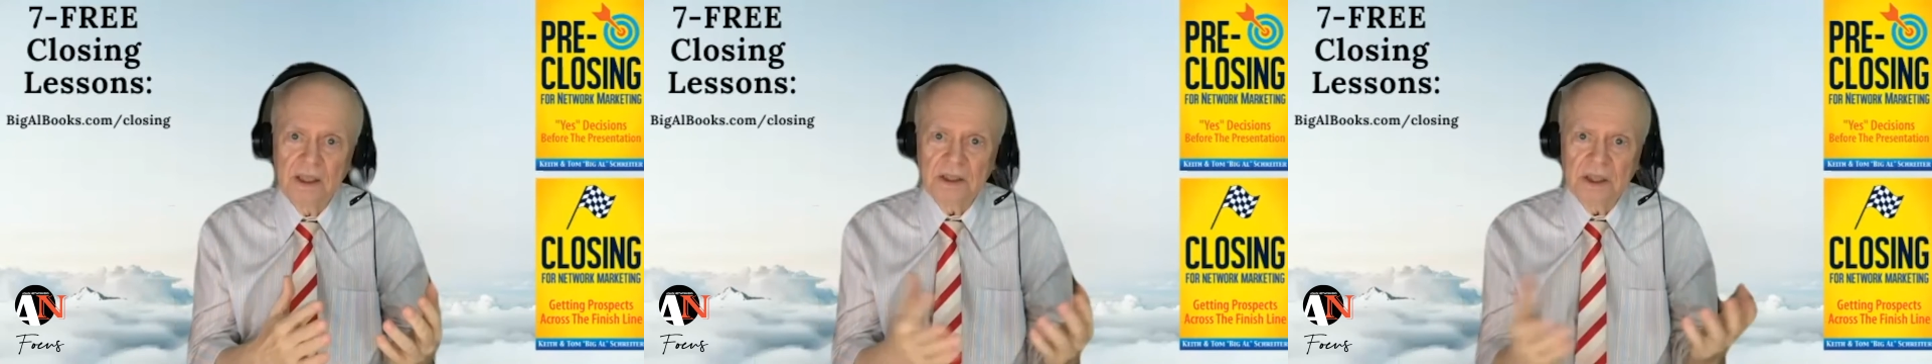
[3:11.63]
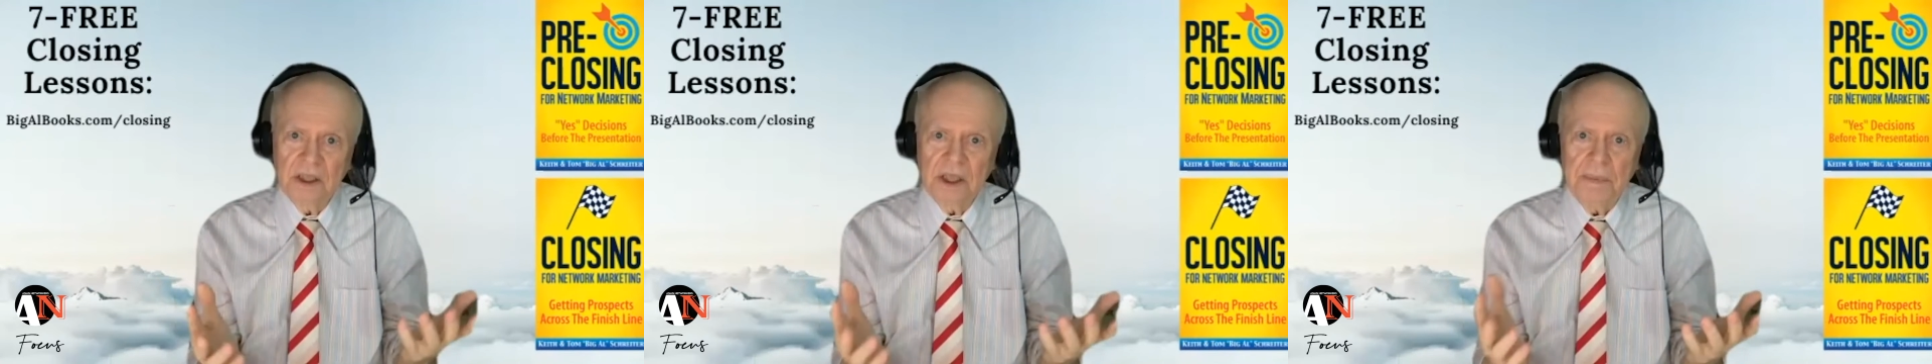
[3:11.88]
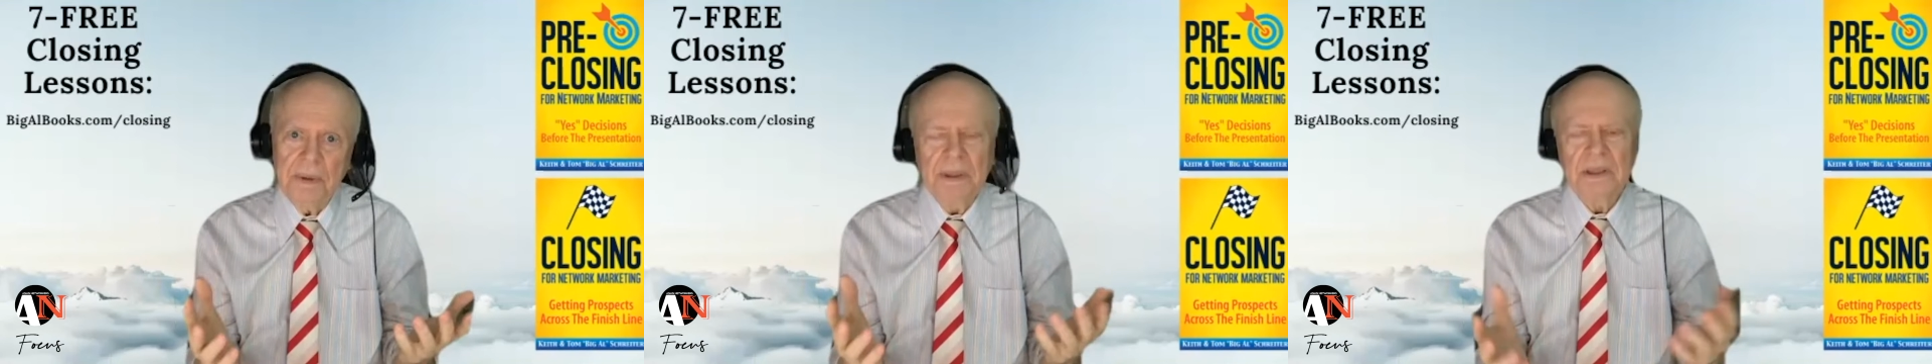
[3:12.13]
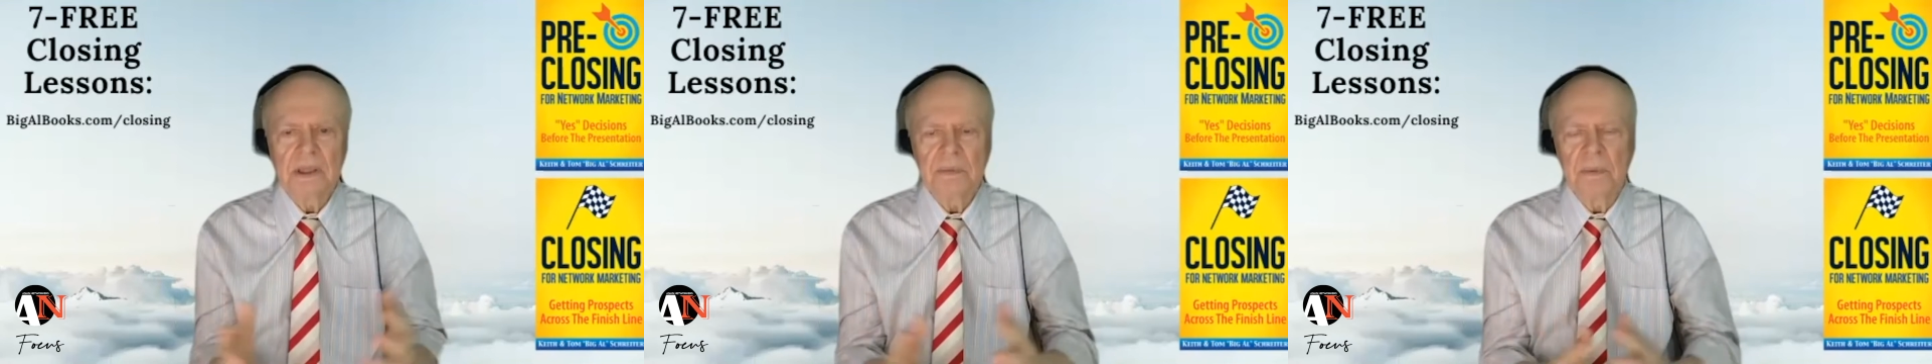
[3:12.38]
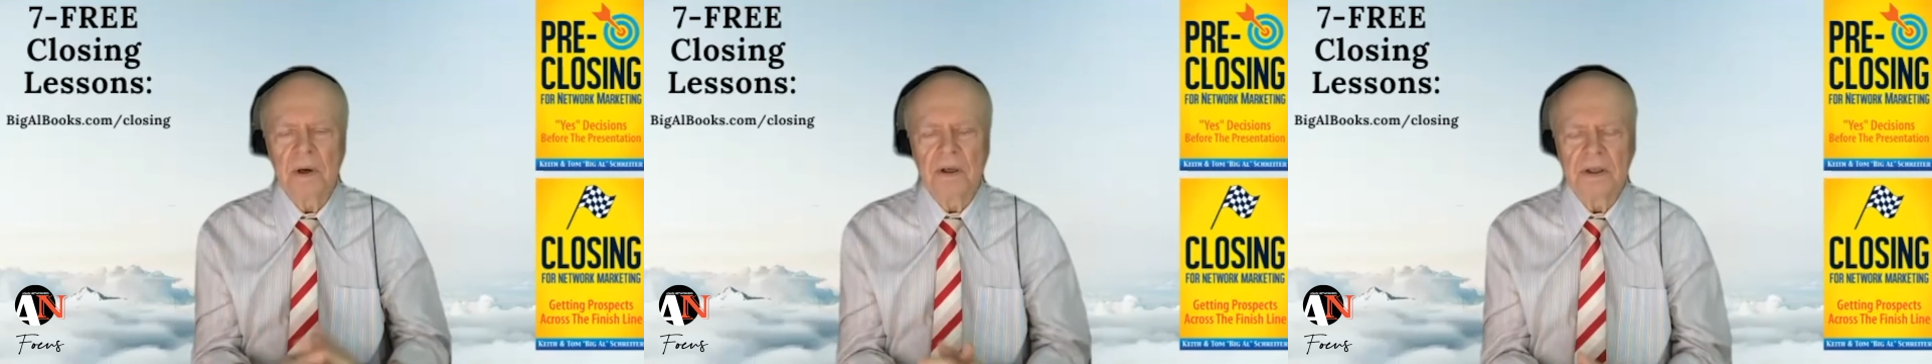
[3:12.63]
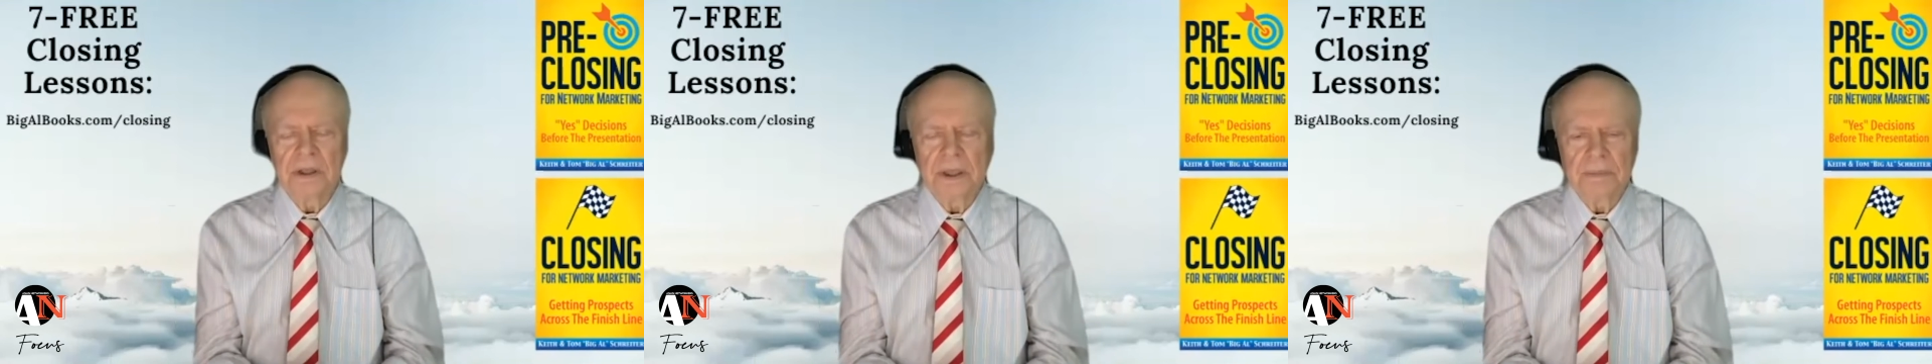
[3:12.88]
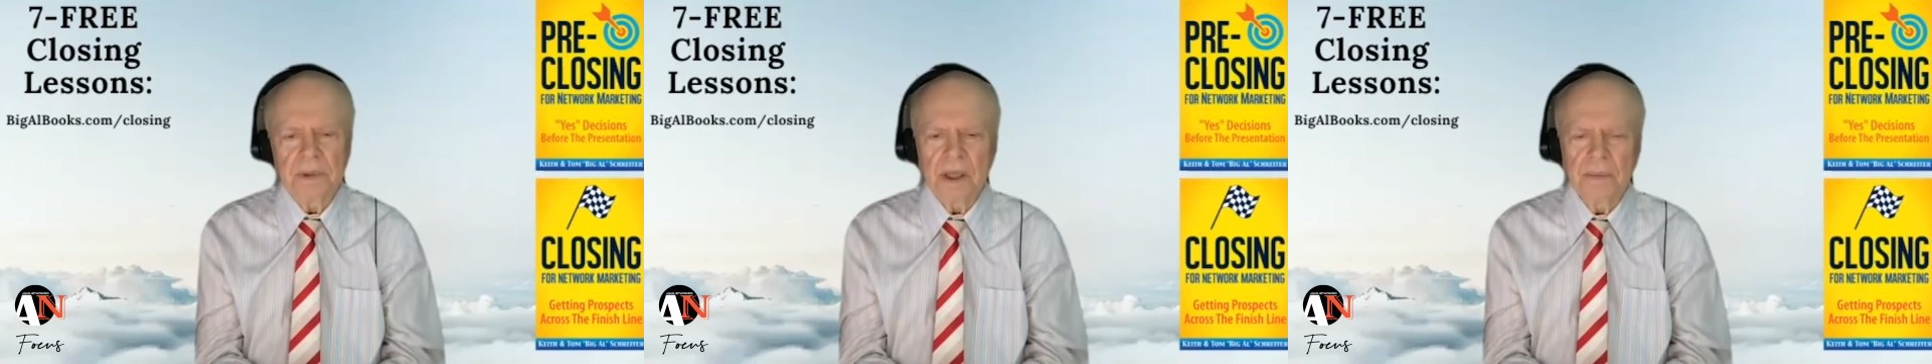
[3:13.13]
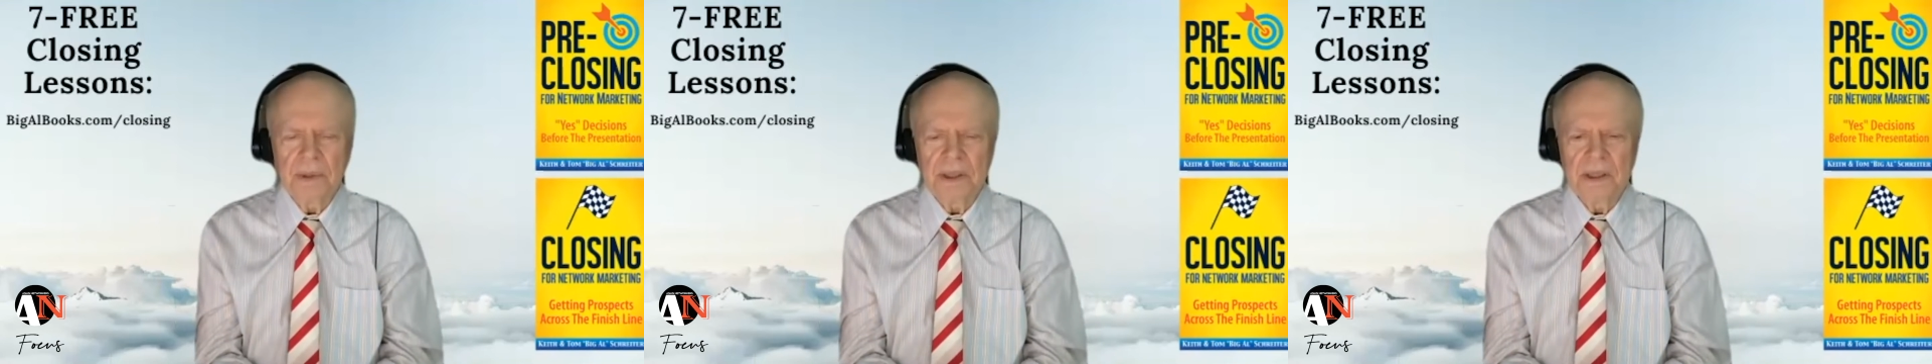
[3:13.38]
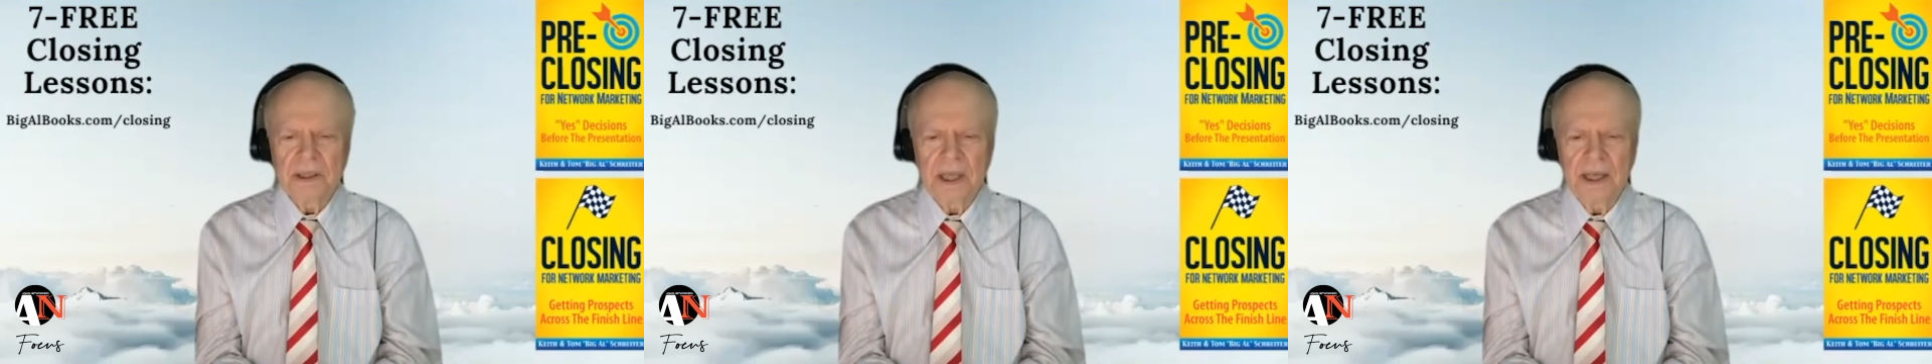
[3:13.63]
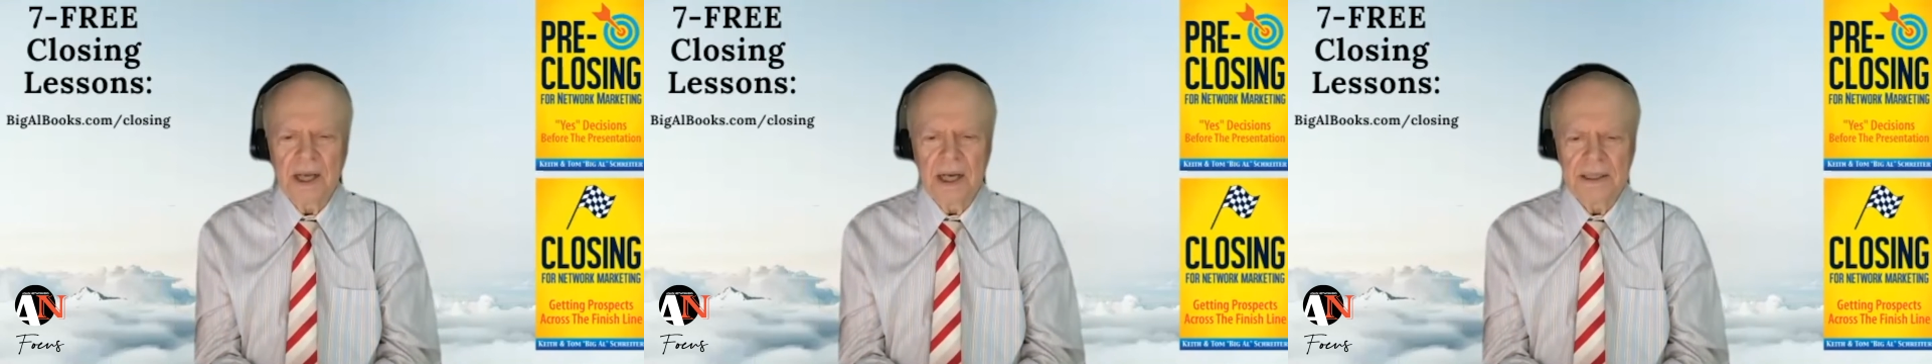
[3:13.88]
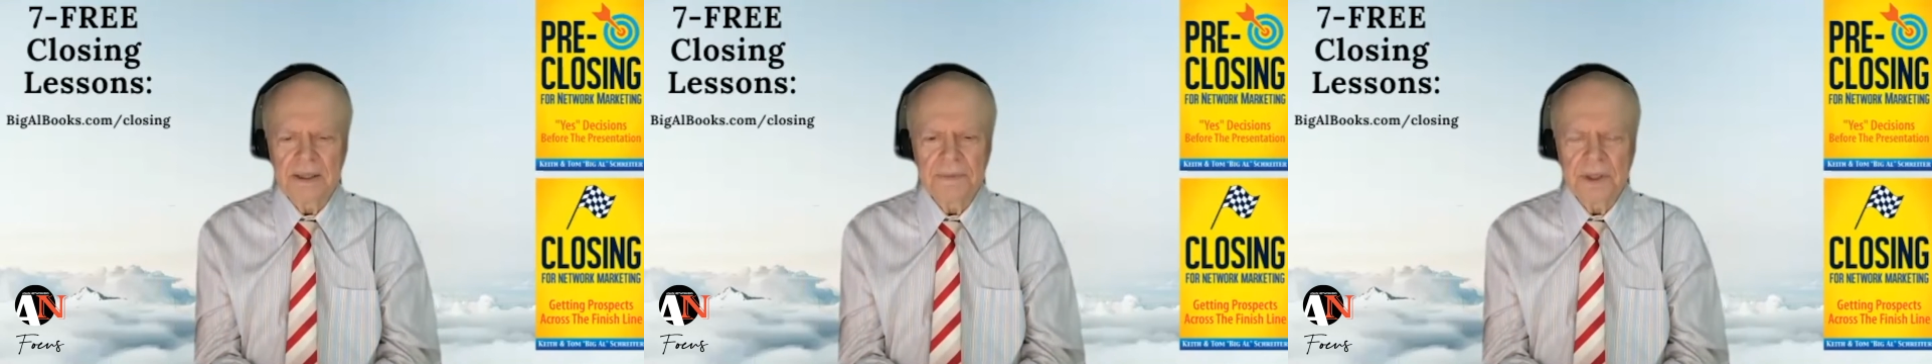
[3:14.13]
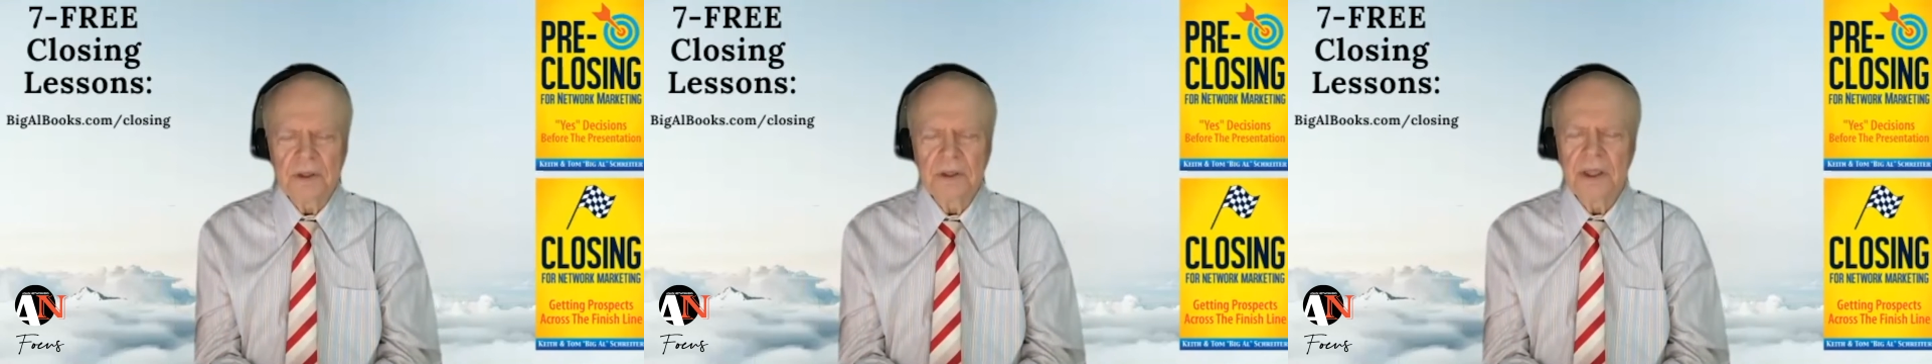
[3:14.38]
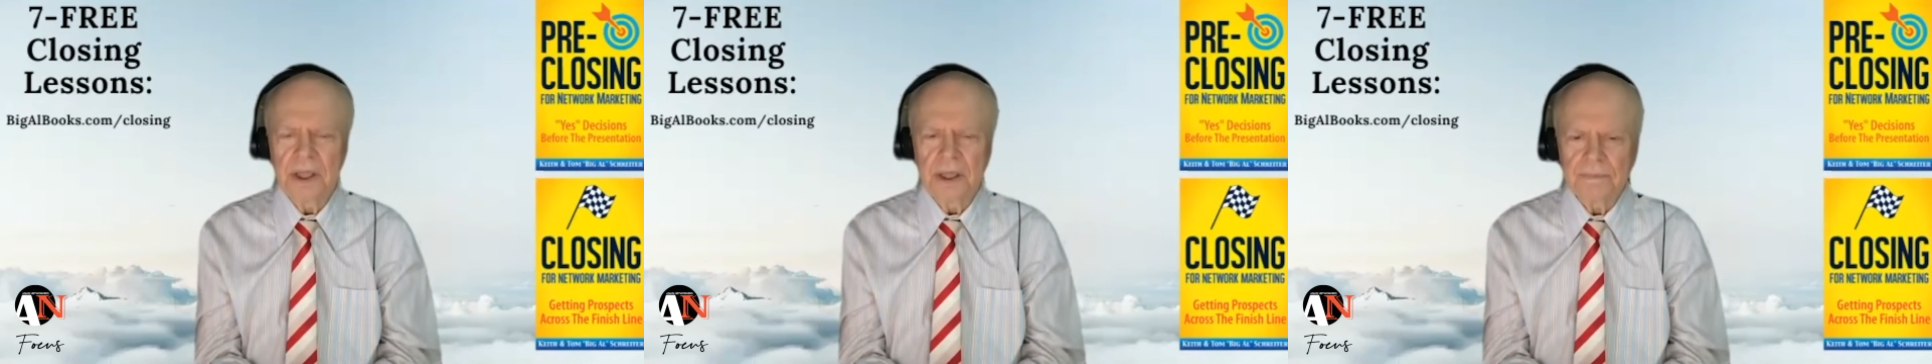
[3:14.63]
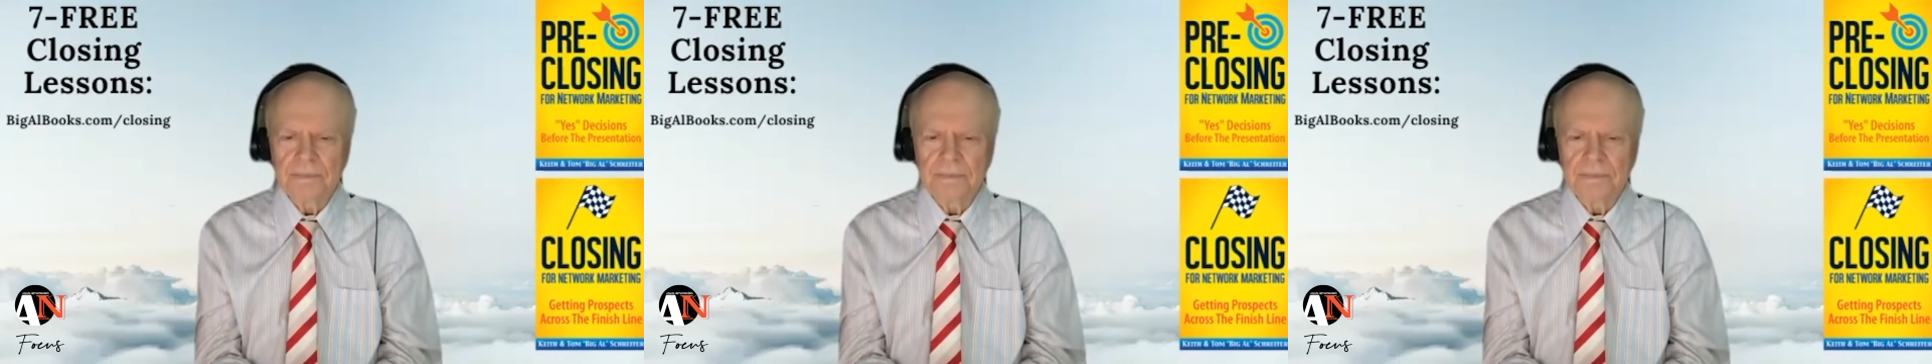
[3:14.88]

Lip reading: So the company makes this partnership. The company says, hey guys, here's the deal.